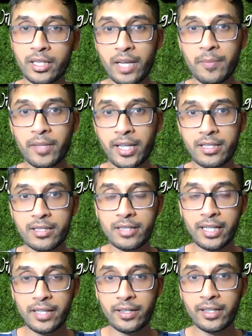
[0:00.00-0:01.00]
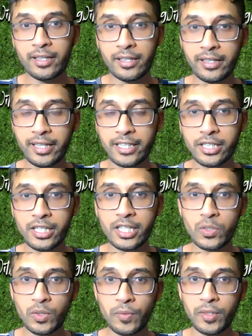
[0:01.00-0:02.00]
game against England and Nigeria
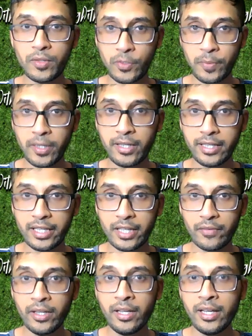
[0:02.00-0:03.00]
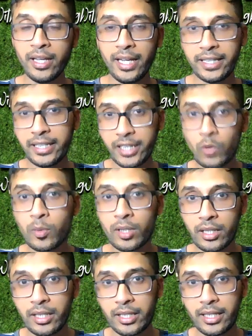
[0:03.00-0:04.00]
as well, where there was a penalty given, and then
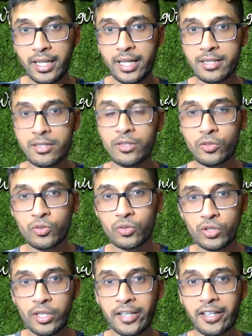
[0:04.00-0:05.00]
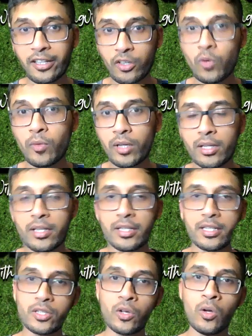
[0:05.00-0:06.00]
they asked her to check it and overturn
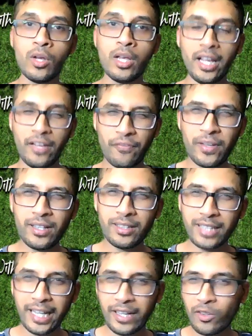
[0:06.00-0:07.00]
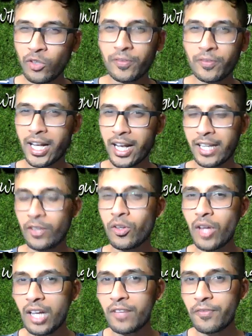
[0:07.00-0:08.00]
it. So I don't know
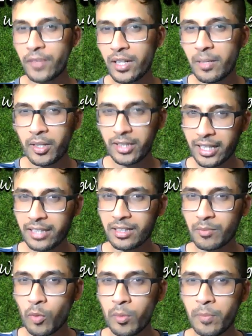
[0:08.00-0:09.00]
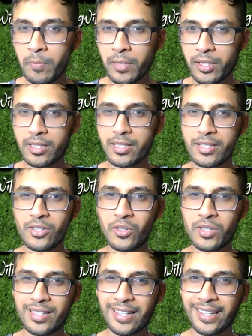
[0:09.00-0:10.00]
how I feel about that at the moment, because
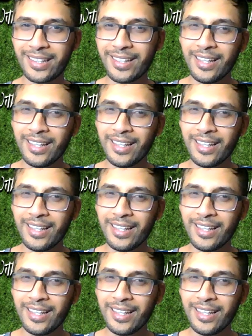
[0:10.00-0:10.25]
it's like,